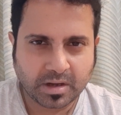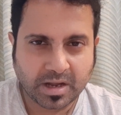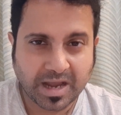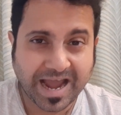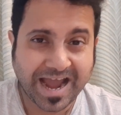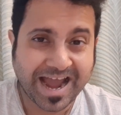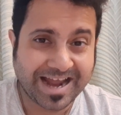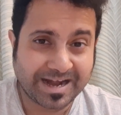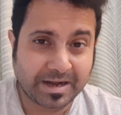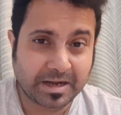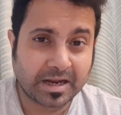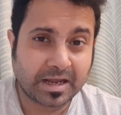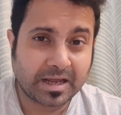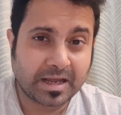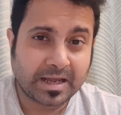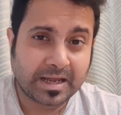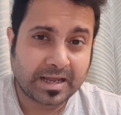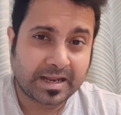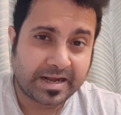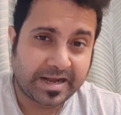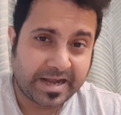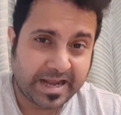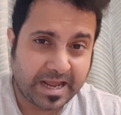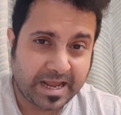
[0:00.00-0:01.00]
and
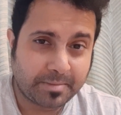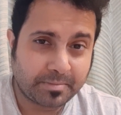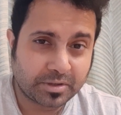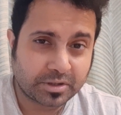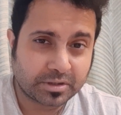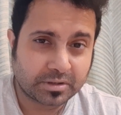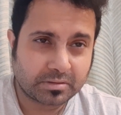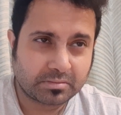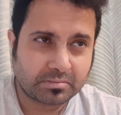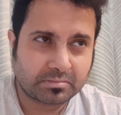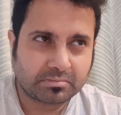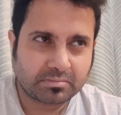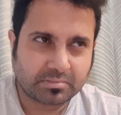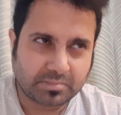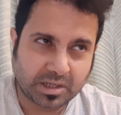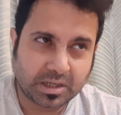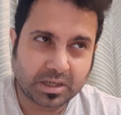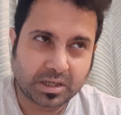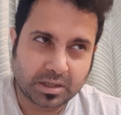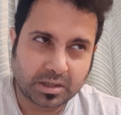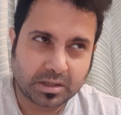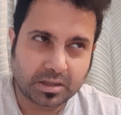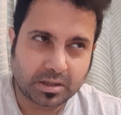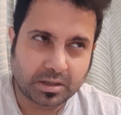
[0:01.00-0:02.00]
named
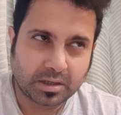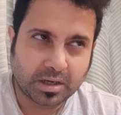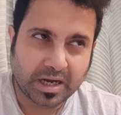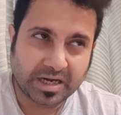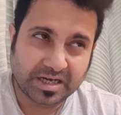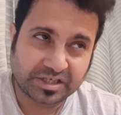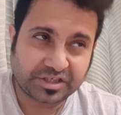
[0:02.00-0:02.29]
and